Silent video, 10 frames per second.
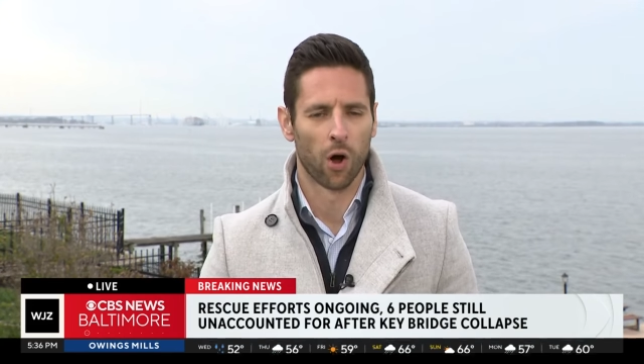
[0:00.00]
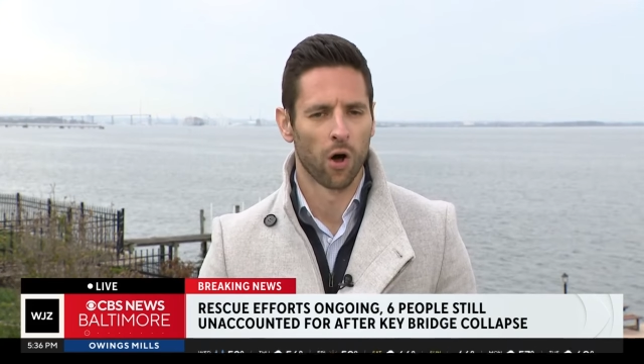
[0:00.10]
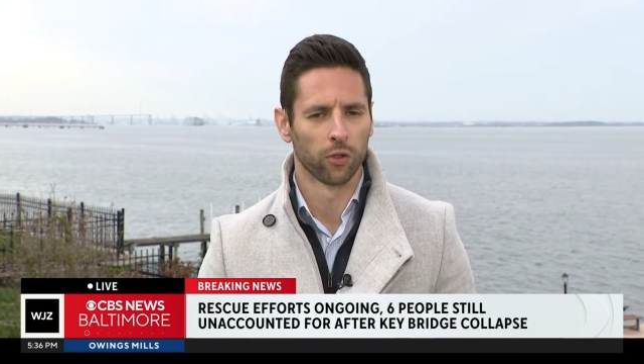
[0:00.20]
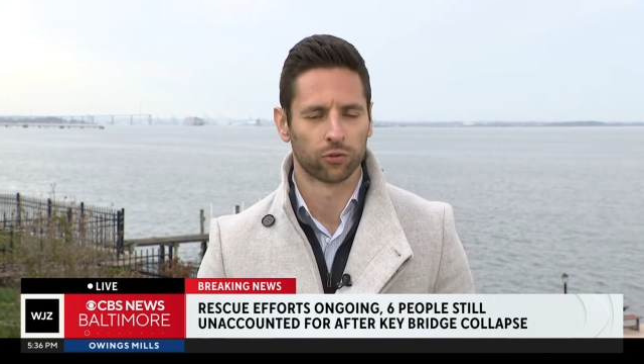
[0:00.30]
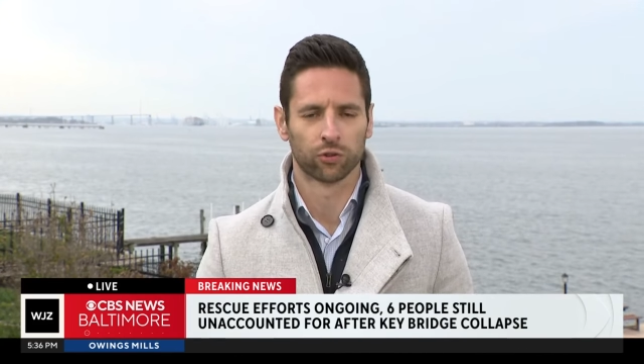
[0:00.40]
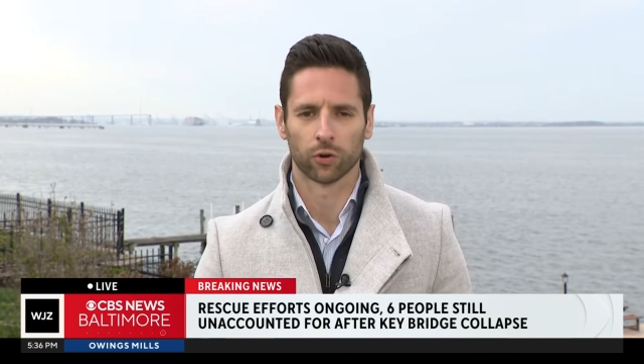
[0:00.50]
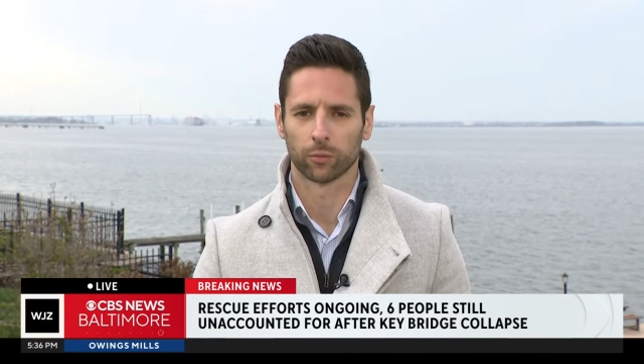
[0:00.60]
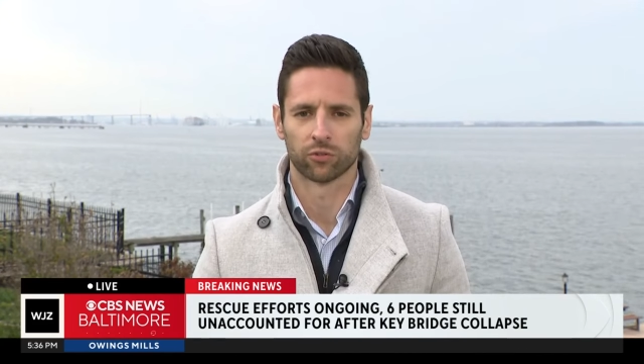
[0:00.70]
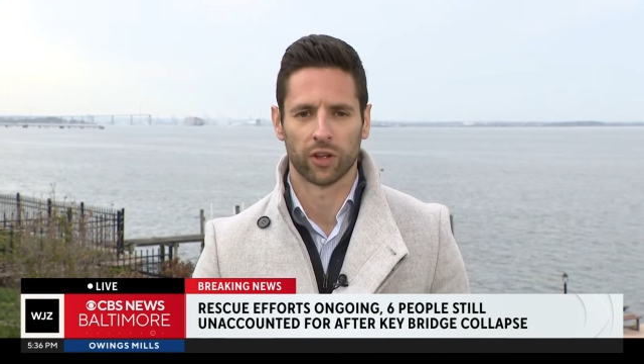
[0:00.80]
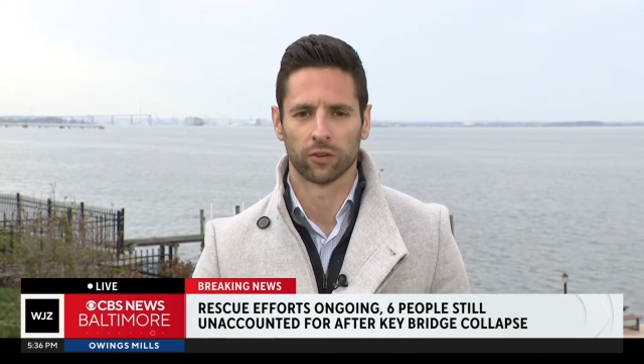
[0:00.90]
all the
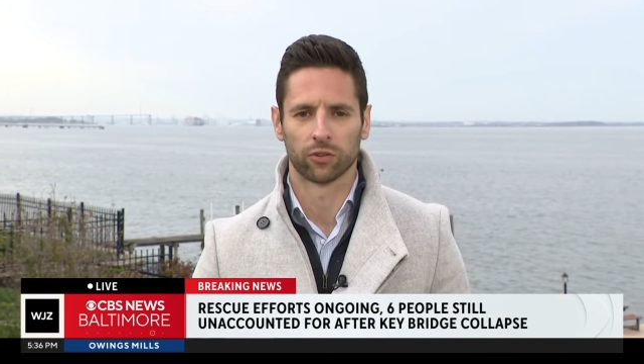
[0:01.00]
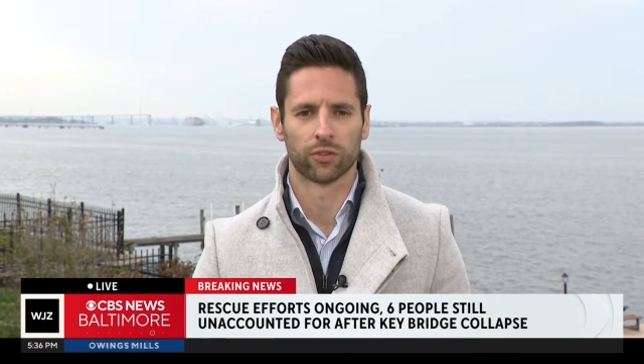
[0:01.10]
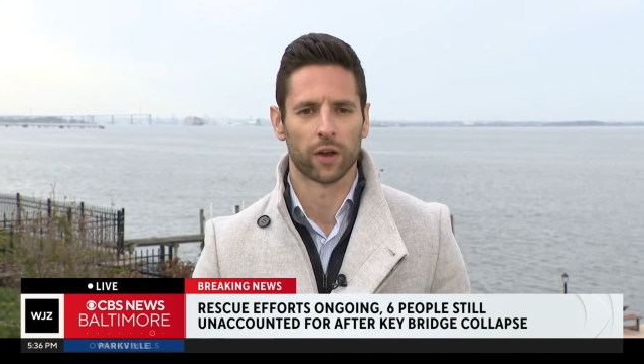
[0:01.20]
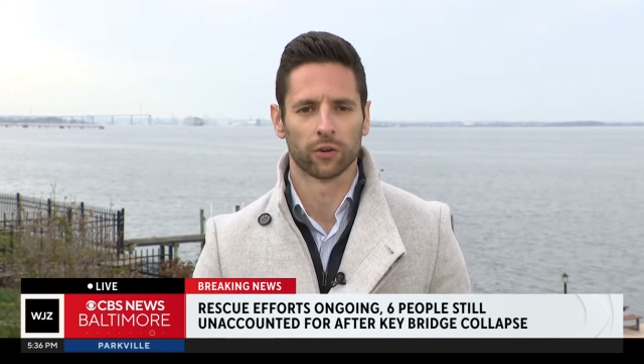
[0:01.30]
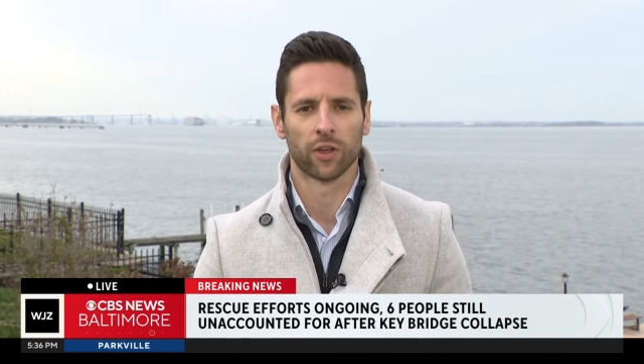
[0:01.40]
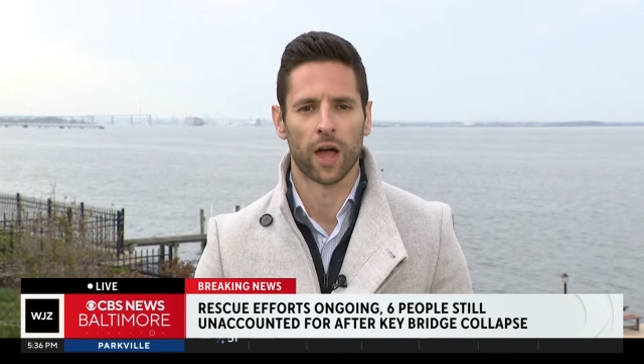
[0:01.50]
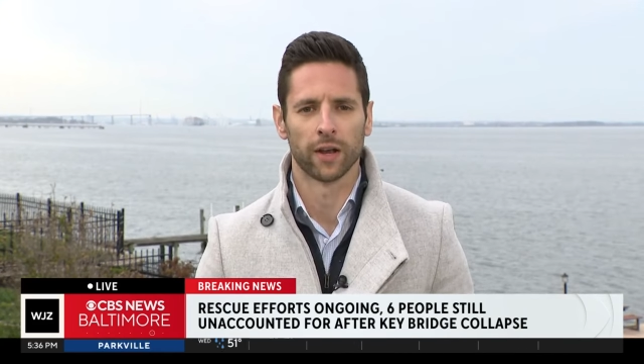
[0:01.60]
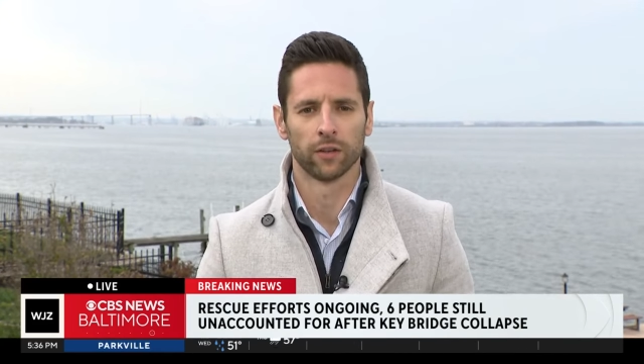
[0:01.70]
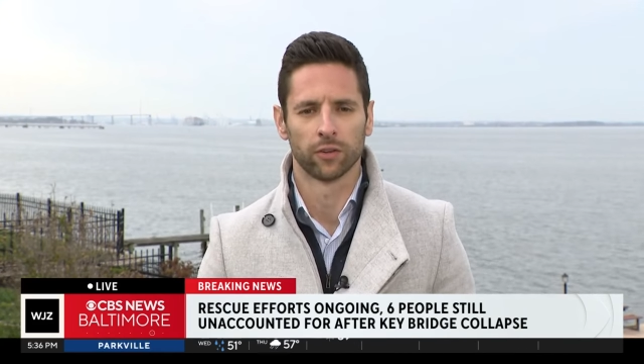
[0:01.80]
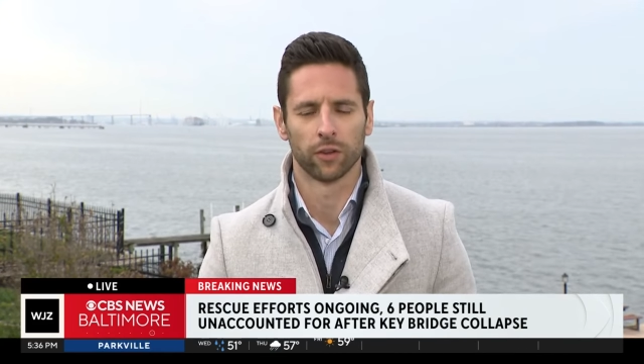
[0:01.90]
circumstances that are tied
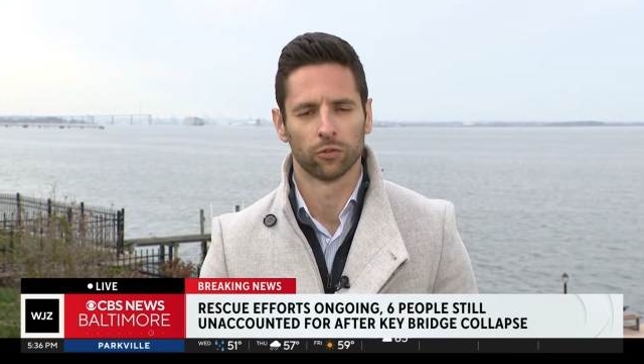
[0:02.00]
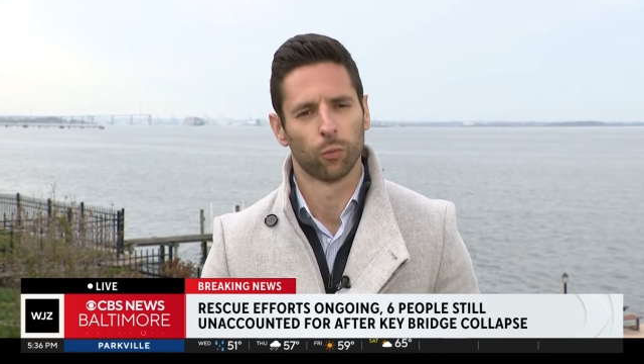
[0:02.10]
into this.